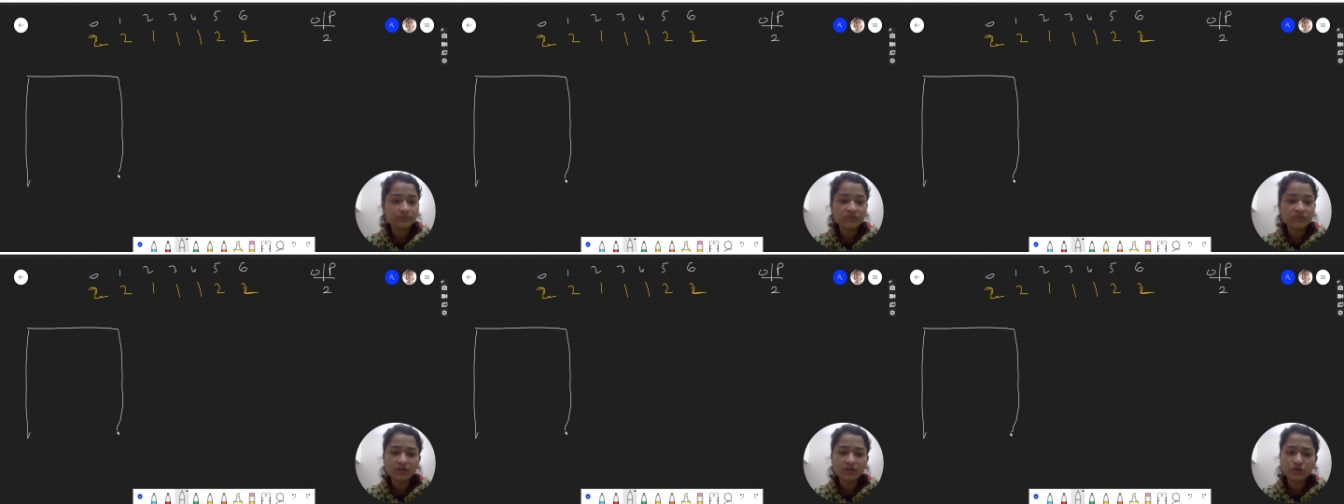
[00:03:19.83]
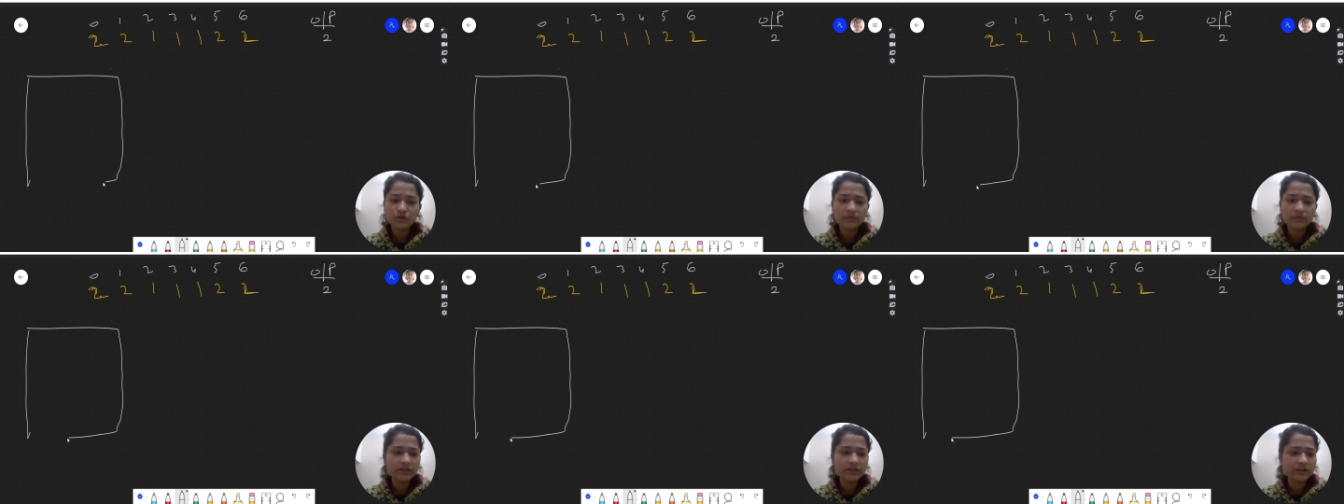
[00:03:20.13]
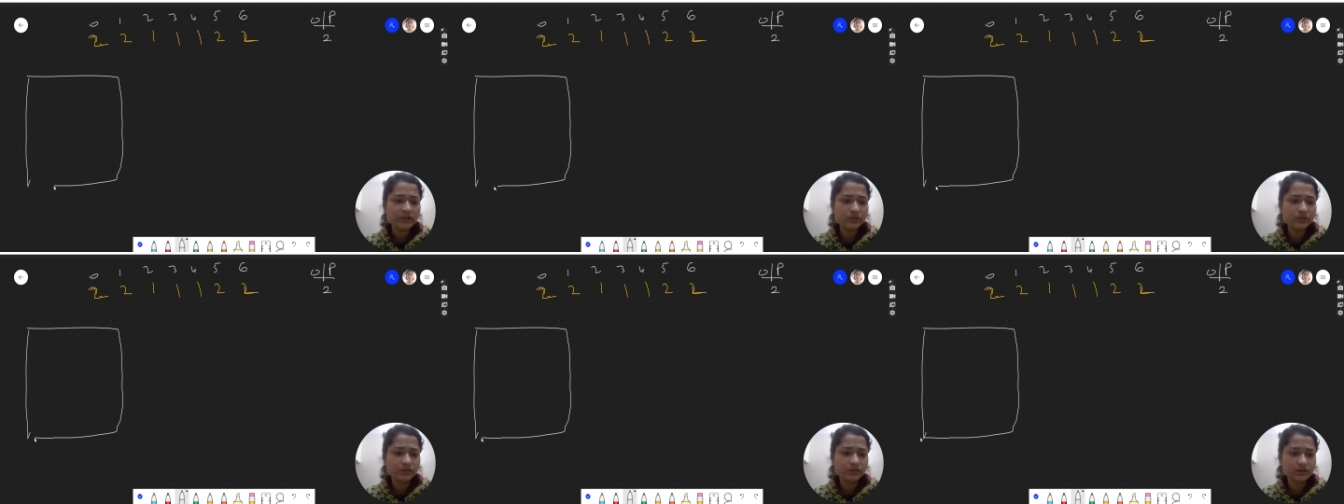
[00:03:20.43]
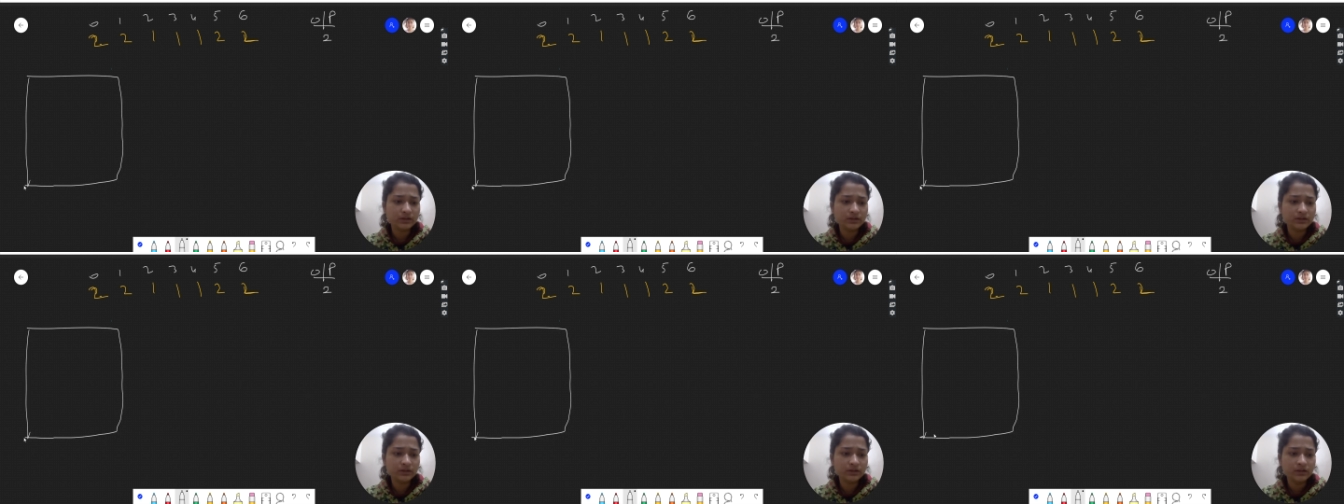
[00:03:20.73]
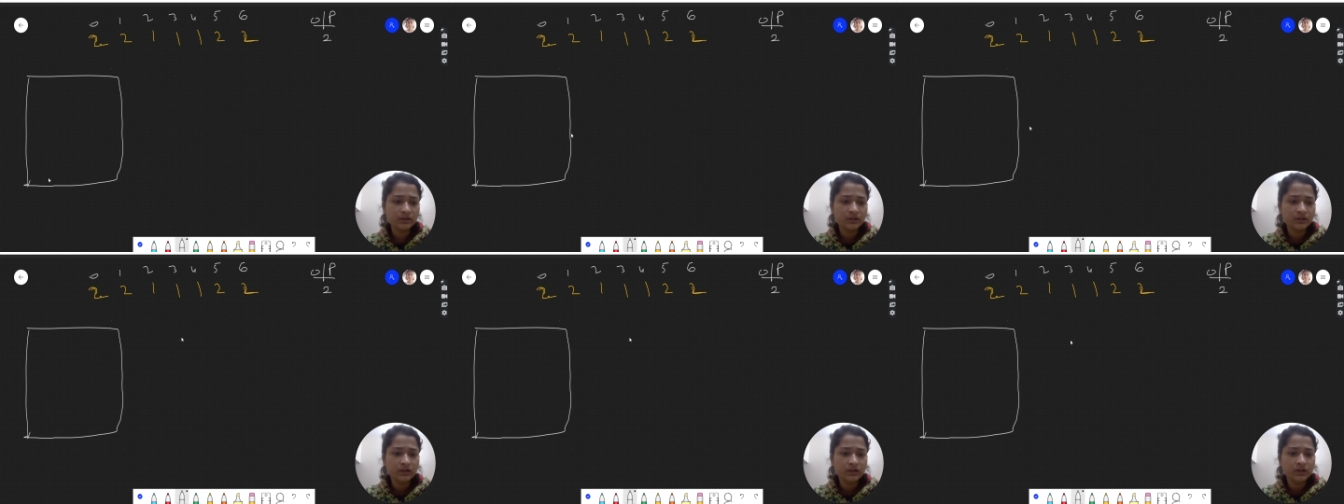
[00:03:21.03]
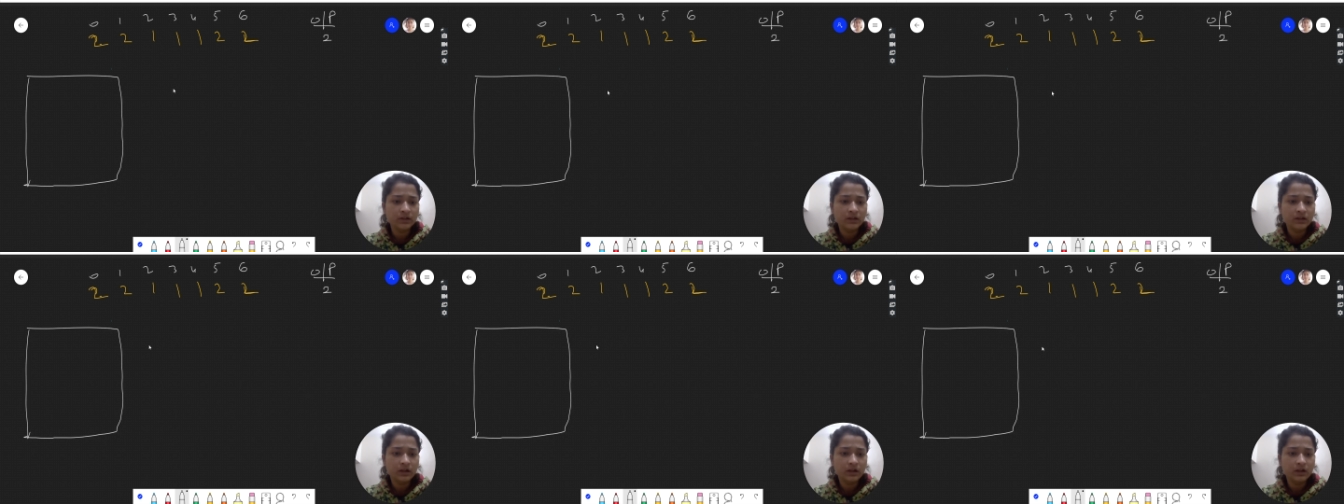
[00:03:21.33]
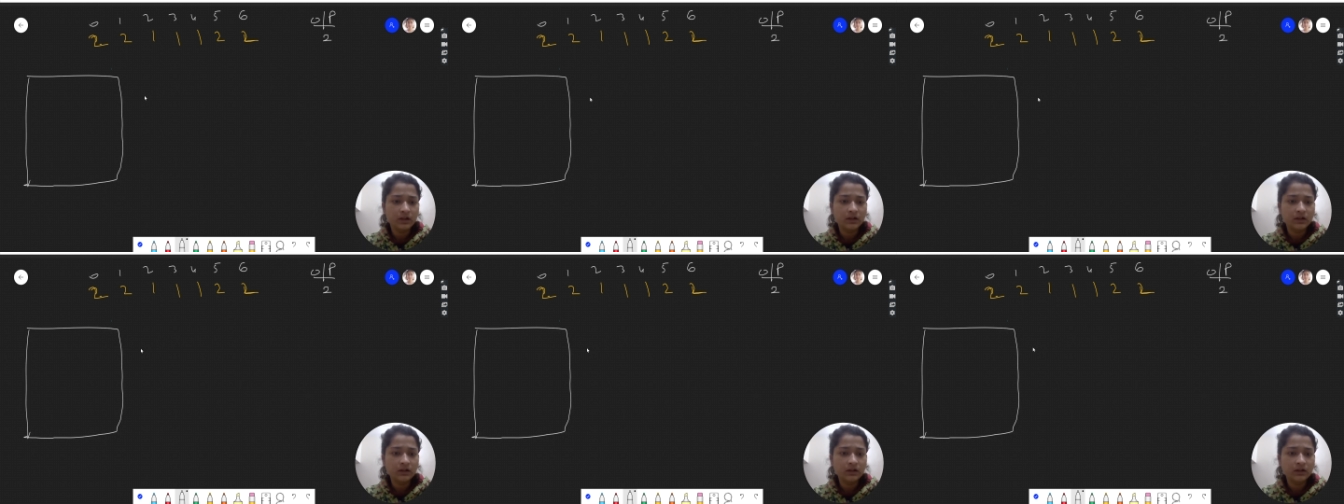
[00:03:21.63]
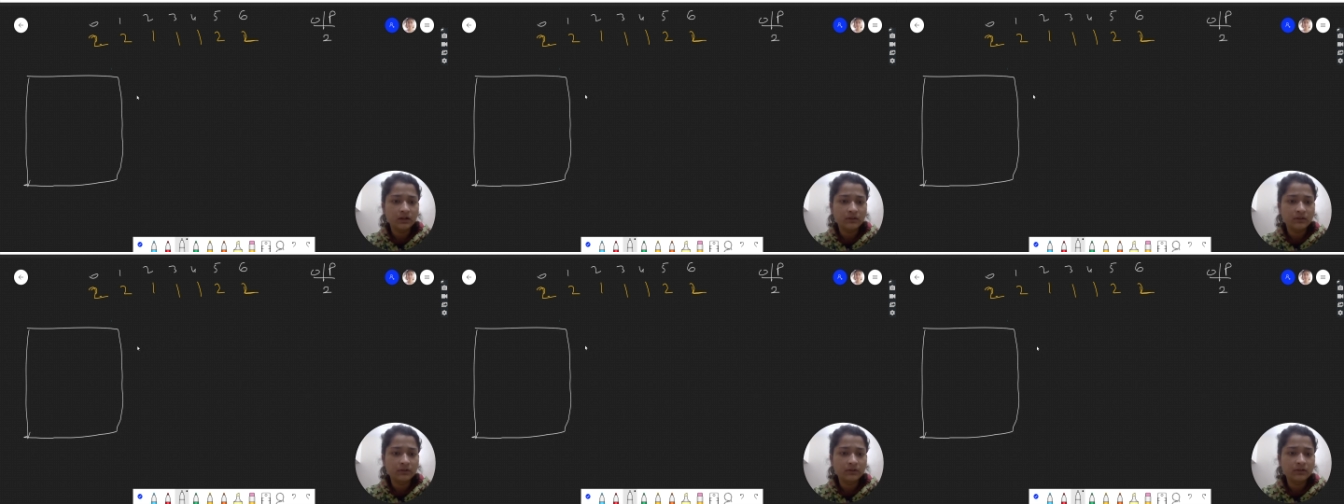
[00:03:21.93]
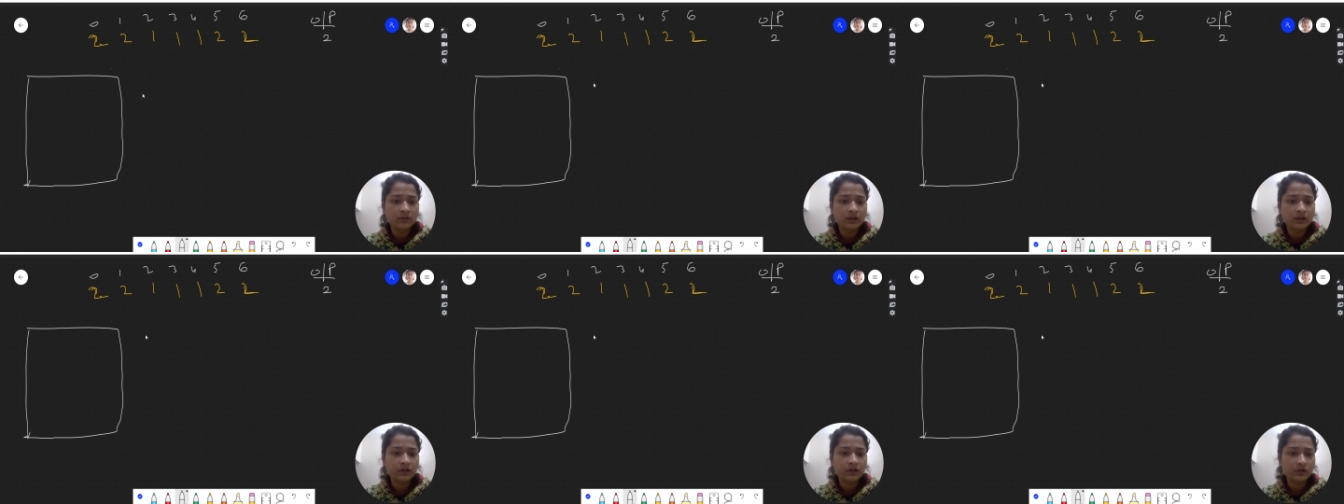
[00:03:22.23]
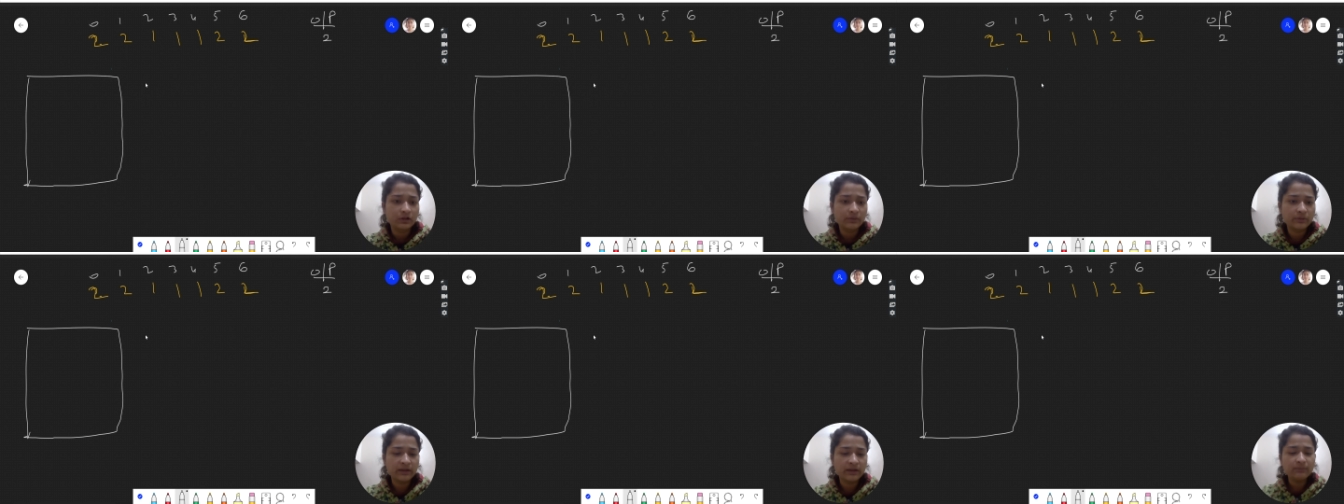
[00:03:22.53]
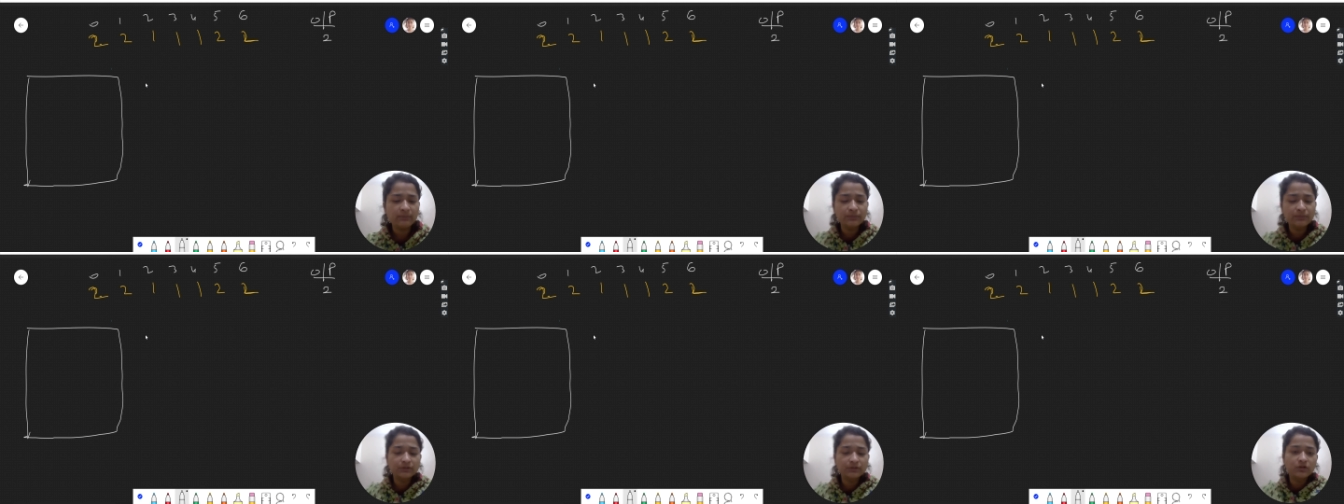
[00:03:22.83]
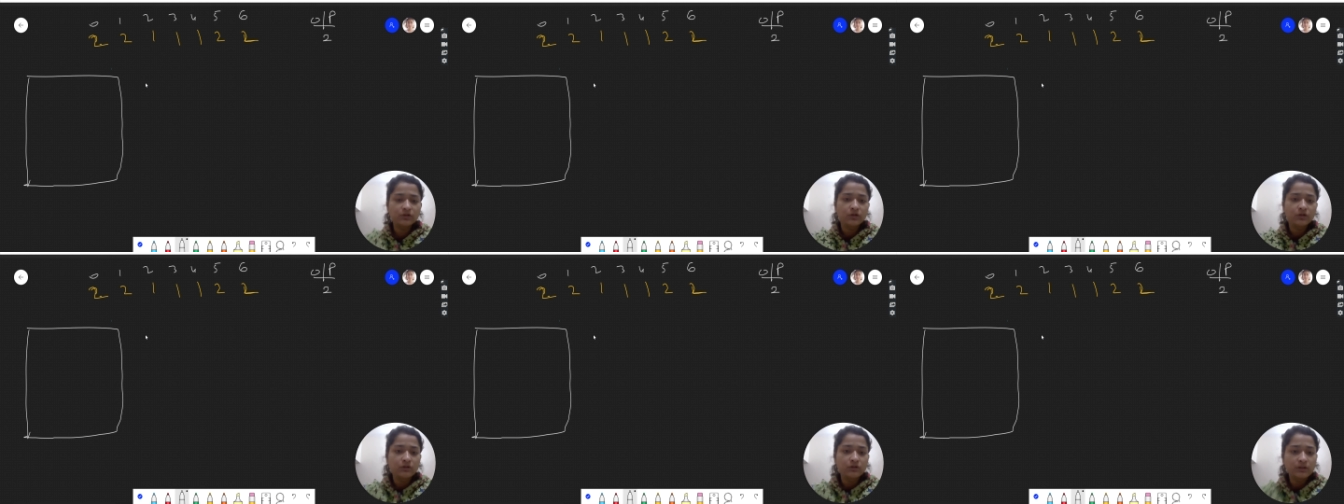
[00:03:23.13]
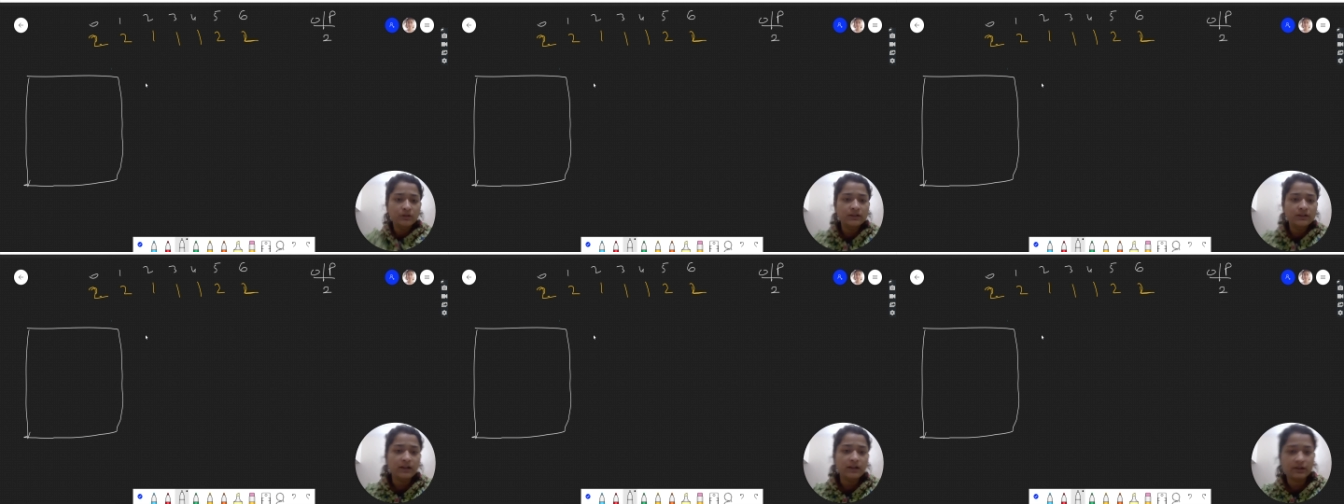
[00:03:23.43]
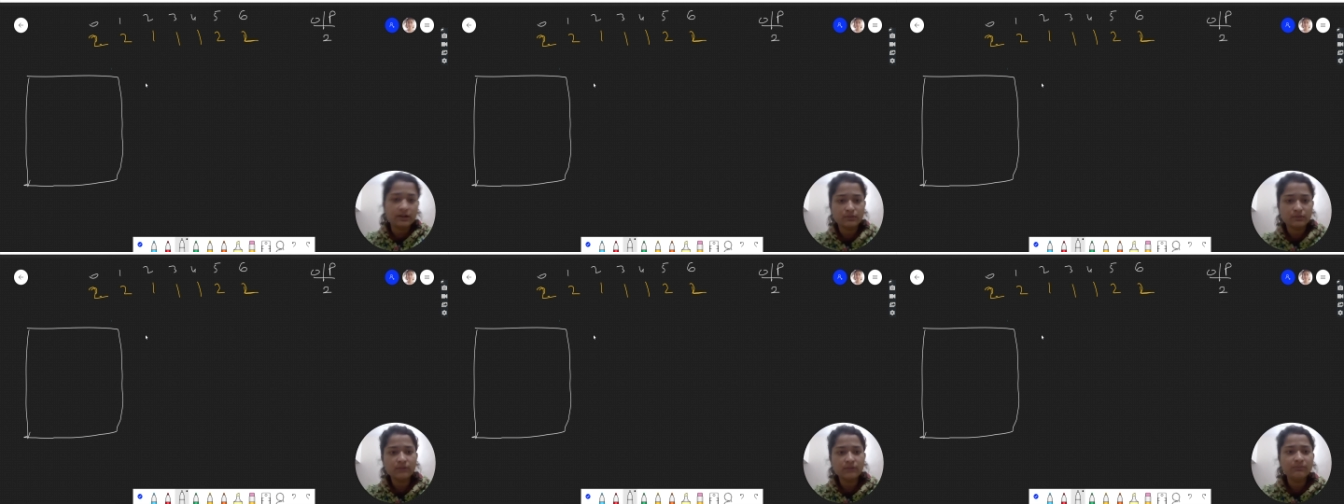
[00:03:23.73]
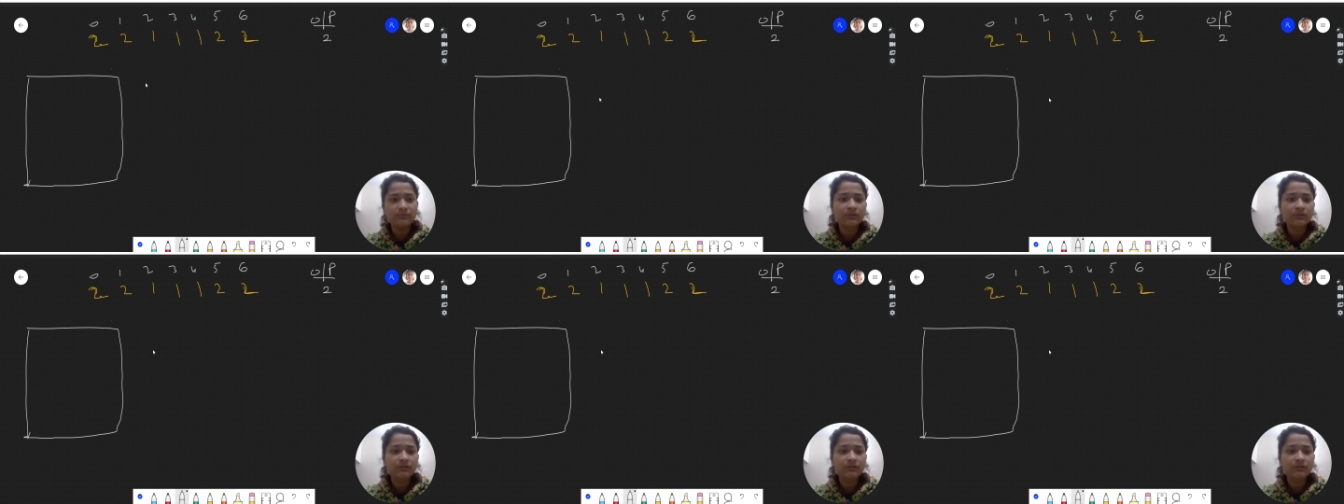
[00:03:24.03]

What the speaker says: So we'll use another map, or you can say hash map.